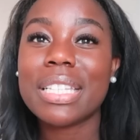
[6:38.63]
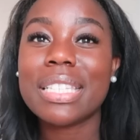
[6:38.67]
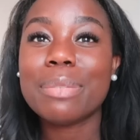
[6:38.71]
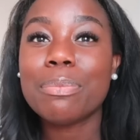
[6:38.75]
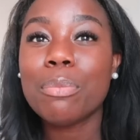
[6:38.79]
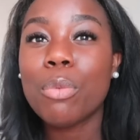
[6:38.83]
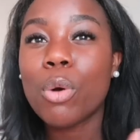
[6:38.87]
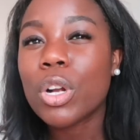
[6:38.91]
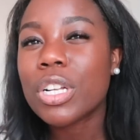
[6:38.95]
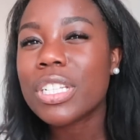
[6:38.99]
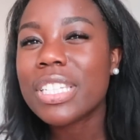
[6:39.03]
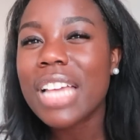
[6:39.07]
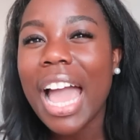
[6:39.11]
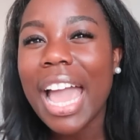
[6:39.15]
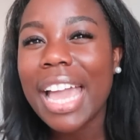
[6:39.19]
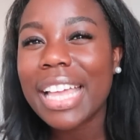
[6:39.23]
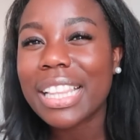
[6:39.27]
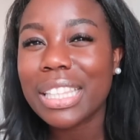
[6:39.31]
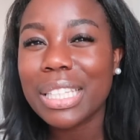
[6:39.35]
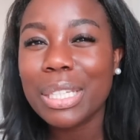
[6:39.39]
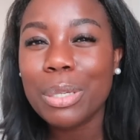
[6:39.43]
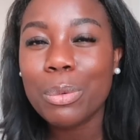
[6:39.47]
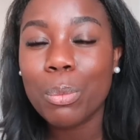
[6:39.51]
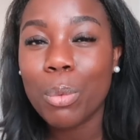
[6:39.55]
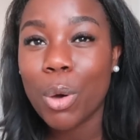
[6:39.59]
It's more
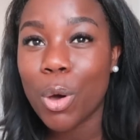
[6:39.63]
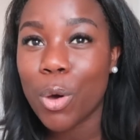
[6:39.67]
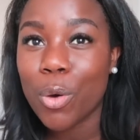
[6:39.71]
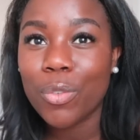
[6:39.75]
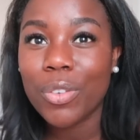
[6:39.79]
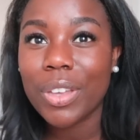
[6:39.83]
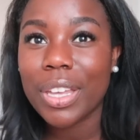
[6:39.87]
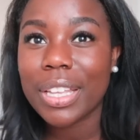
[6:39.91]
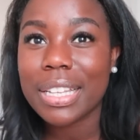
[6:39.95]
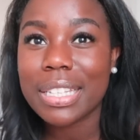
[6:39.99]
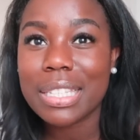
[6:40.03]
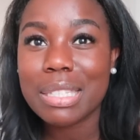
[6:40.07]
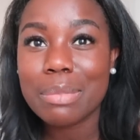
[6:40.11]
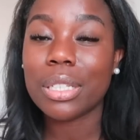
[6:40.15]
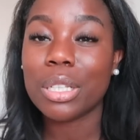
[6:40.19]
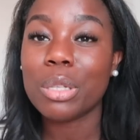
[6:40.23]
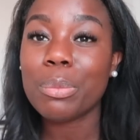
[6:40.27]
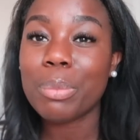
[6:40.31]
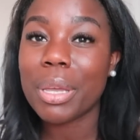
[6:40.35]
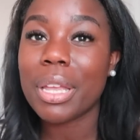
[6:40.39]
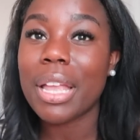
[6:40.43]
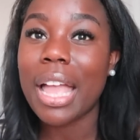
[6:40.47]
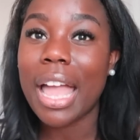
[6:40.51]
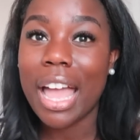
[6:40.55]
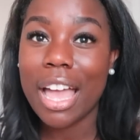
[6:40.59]
tightly woven, it's a little
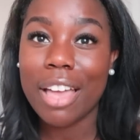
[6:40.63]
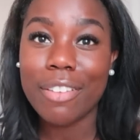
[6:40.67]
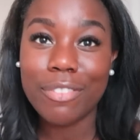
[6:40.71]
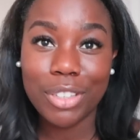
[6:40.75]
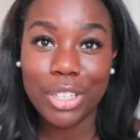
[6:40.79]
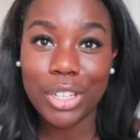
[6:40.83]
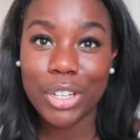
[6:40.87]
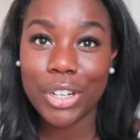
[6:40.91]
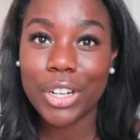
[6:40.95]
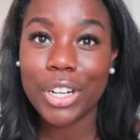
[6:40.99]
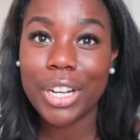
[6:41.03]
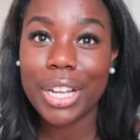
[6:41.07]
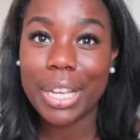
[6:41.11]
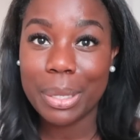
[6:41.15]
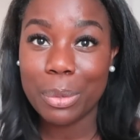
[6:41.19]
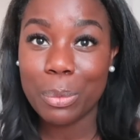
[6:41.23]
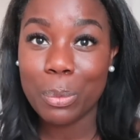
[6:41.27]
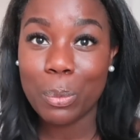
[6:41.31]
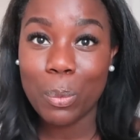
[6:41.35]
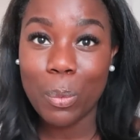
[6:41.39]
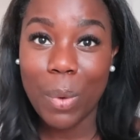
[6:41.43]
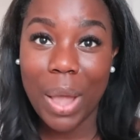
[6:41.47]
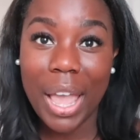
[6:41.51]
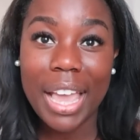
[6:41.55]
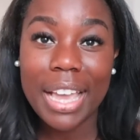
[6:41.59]
bit heavier
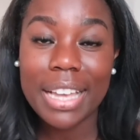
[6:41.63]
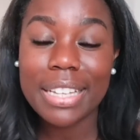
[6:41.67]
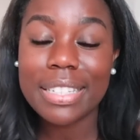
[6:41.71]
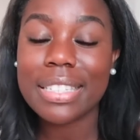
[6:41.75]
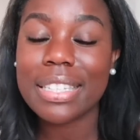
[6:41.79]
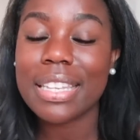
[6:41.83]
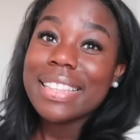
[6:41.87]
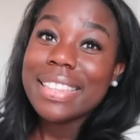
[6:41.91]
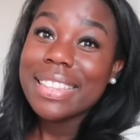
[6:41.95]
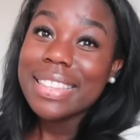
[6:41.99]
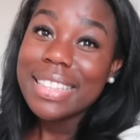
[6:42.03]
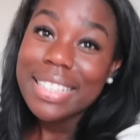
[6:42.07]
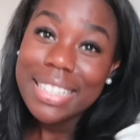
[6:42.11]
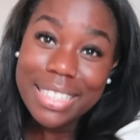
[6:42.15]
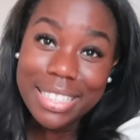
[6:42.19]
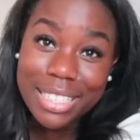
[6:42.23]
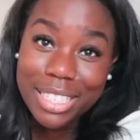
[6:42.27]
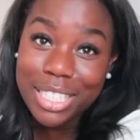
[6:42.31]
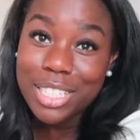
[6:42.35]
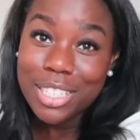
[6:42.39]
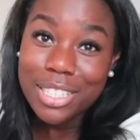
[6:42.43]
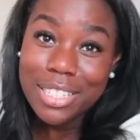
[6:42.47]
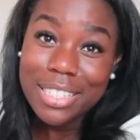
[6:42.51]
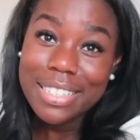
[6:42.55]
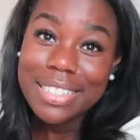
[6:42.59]
in weight.
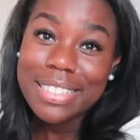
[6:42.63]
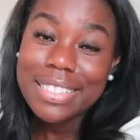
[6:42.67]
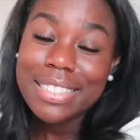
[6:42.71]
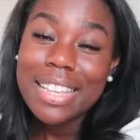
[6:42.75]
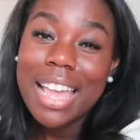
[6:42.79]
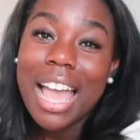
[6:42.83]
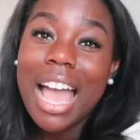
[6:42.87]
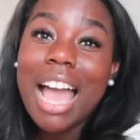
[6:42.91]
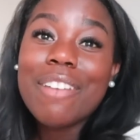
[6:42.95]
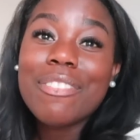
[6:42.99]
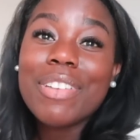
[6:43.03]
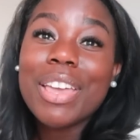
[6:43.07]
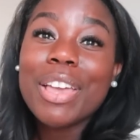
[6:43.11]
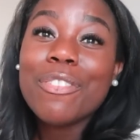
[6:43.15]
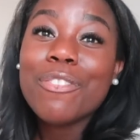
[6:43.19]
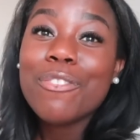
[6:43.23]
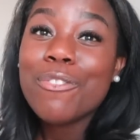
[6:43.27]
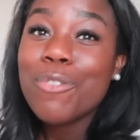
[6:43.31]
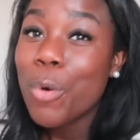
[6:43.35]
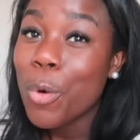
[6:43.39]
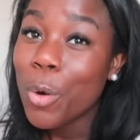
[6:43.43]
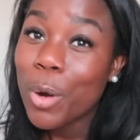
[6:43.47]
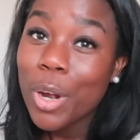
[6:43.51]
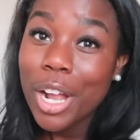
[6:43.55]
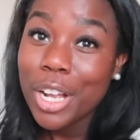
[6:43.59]
These sheets have a
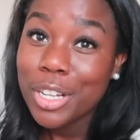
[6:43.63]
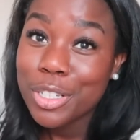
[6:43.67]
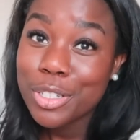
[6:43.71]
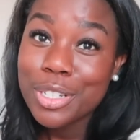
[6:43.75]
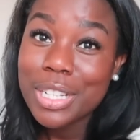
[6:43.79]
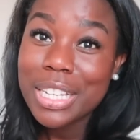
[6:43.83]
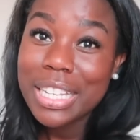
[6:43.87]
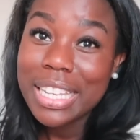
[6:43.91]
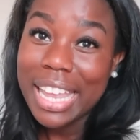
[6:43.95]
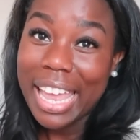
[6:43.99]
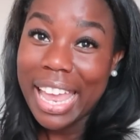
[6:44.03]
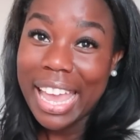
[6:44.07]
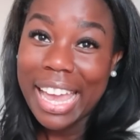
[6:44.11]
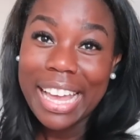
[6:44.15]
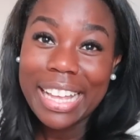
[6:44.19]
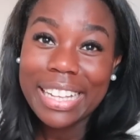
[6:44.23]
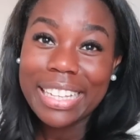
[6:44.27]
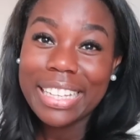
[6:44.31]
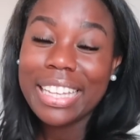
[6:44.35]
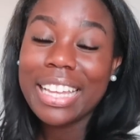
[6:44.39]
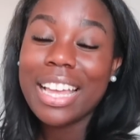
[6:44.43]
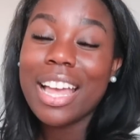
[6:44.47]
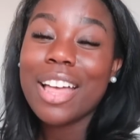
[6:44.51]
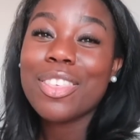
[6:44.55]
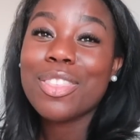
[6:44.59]

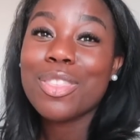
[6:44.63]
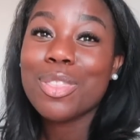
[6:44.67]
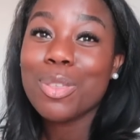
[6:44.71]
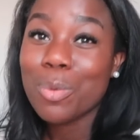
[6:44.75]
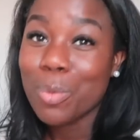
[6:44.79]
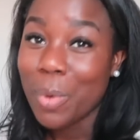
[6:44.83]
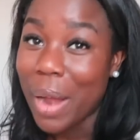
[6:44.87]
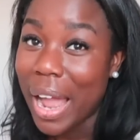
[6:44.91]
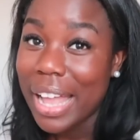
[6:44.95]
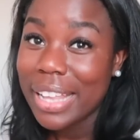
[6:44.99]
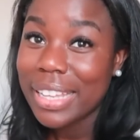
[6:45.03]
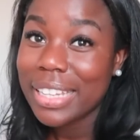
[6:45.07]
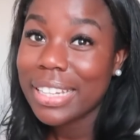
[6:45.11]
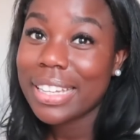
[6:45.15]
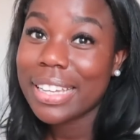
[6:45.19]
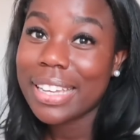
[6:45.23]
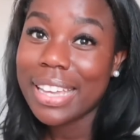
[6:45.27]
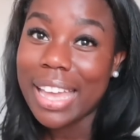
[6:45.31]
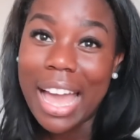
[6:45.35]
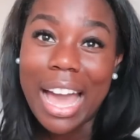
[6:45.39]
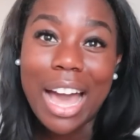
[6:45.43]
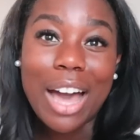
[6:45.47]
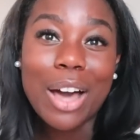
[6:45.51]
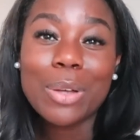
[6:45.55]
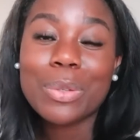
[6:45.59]
480 thread
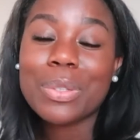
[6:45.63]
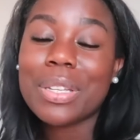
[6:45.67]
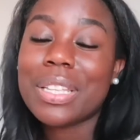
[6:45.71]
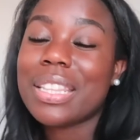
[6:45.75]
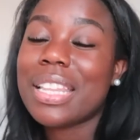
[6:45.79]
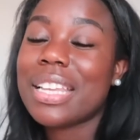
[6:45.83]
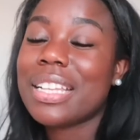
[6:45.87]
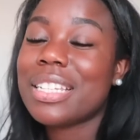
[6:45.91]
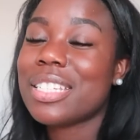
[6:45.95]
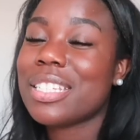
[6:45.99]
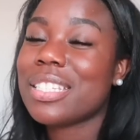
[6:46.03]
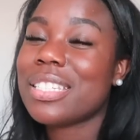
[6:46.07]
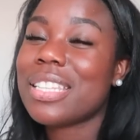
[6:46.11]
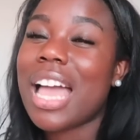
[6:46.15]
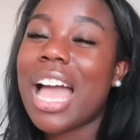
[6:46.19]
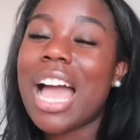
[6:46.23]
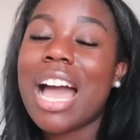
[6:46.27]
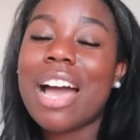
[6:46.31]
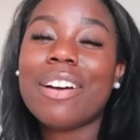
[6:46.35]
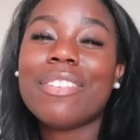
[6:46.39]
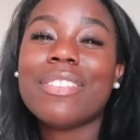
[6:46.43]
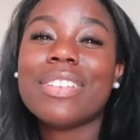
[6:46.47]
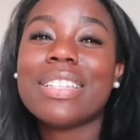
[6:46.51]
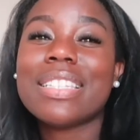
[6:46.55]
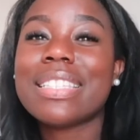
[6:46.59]
count, and they just
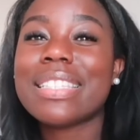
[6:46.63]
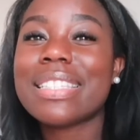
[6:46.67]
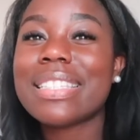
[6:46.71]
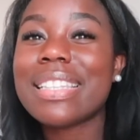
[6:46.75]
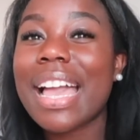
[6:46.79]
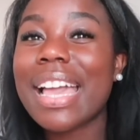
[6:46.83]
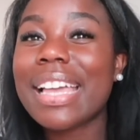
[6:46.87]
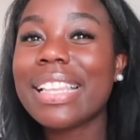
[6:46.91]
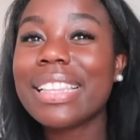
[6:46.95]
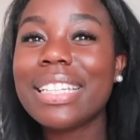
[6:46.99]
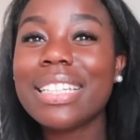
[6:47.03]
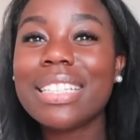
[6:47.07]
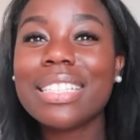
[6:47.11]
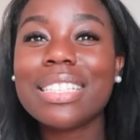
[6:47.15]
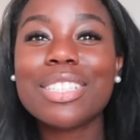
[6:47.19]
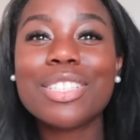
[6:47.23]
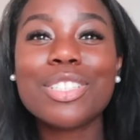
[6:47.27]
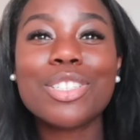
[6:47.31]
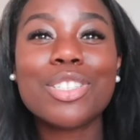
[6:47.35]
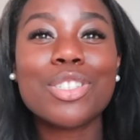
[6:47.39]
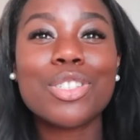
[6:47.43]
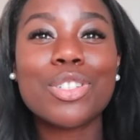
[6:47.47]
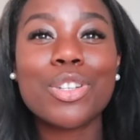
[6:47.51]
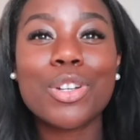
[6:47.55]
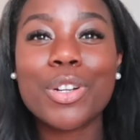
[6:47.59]
have slightly
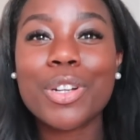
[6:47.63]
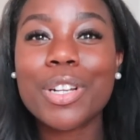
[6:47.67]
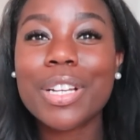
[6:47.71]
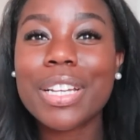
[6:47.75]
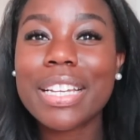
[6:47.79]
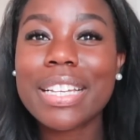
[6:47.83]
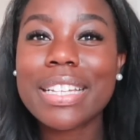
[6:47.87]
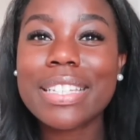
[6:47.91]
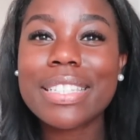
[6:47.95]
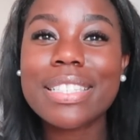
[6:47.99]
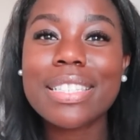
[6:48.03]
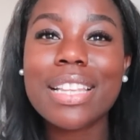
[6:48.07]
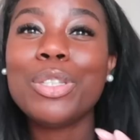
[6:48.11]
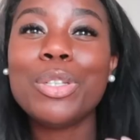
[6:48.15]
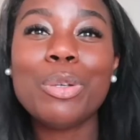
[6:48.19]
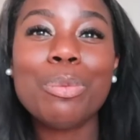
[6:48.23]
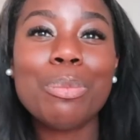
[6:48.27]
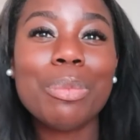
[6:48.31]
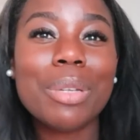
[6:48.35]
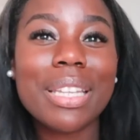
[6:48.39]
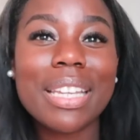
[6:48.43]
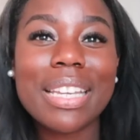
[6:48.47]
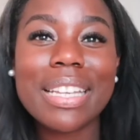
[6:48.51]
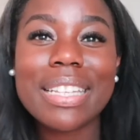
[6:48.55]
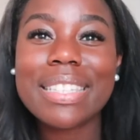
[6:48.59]
luxurious,
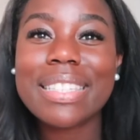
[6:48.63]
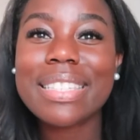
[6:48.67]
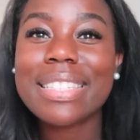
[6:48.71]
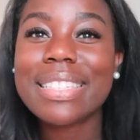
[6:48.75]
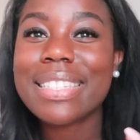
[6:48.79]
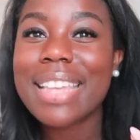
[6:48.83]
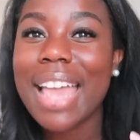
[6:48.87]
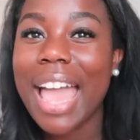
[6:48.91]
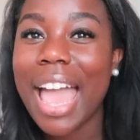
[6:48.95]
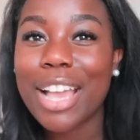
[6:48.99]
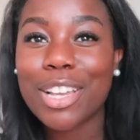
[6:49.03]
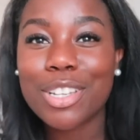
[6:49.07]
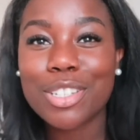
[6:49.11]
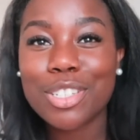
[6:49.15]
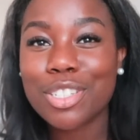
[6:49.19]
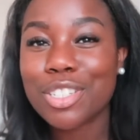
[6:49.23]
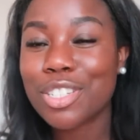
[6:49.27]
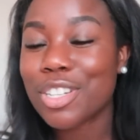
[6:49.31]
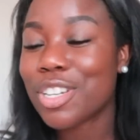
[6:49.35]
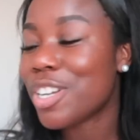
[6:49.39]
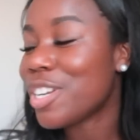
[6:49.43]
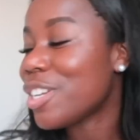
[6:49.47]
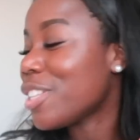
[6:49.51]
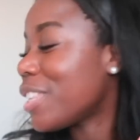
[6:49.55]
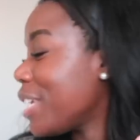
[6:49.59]
luminous
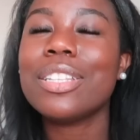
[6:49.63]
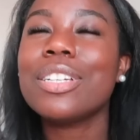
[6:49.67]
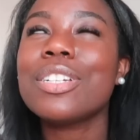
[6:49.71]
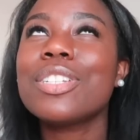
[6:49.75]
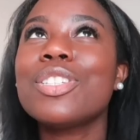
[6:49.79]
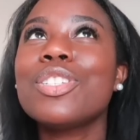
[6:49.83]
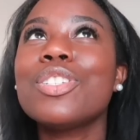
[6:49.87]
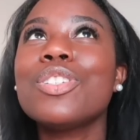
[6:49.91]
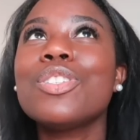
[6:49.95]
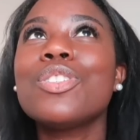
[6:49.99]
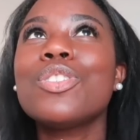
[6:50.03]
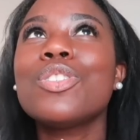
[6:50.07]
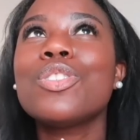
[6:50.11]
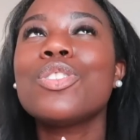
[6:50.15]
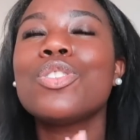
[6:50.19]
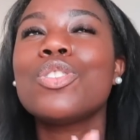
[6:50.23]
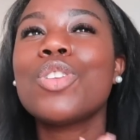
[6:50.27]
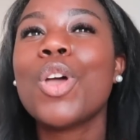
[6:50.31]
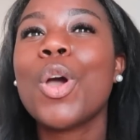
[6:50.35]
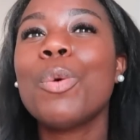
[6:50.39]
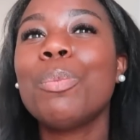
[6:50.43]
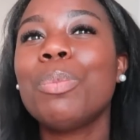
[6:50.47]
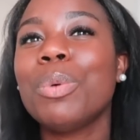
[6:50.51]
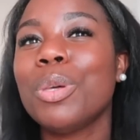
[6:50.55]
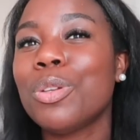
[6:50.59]
texture. It looks just
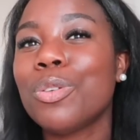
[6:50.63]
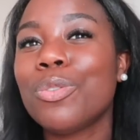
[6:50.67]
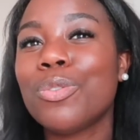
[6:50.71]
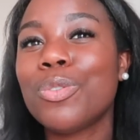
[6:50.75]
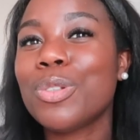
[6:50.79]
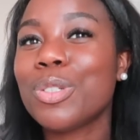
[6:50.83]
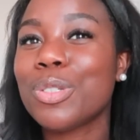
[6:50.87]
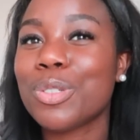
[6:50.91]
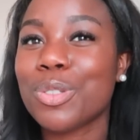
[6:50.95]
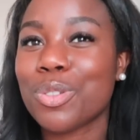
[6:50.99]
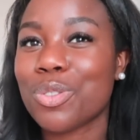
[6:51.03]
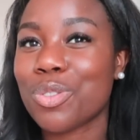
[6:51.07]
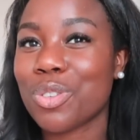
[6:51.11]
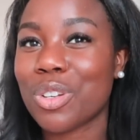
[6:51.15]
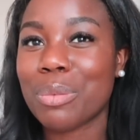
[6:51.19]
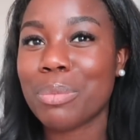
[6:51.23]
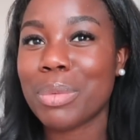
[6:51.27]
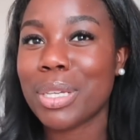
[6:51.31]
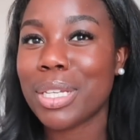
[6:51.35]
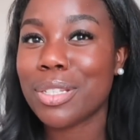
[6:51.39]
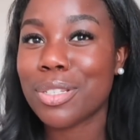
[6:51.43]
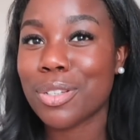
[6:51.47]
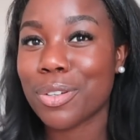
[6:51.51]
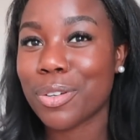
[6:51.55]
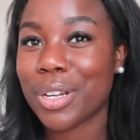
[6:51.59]
so beautiful and
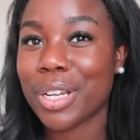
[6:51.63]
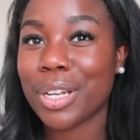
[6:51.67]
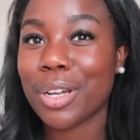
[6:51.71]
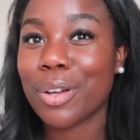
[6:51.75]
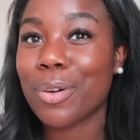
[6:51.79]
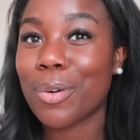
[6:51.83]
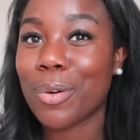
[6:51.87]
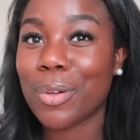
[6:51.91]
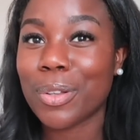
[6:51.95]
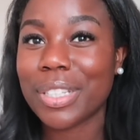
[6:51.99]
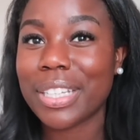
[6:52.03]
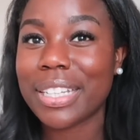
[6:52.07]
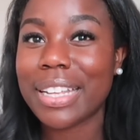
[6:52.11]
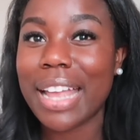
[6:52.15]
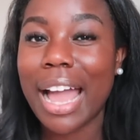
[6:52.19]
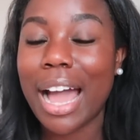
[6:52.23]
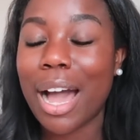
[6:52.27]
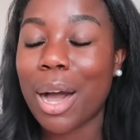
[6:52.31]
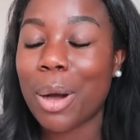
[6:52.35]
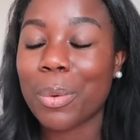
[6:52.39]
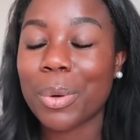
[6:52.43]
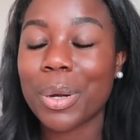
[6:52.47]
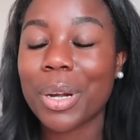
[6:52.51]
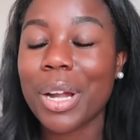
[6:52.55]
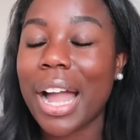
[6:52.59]
dreamy during golden
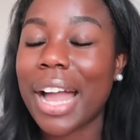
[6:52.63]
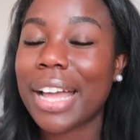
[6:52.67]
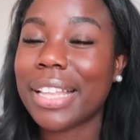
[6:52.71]
hour.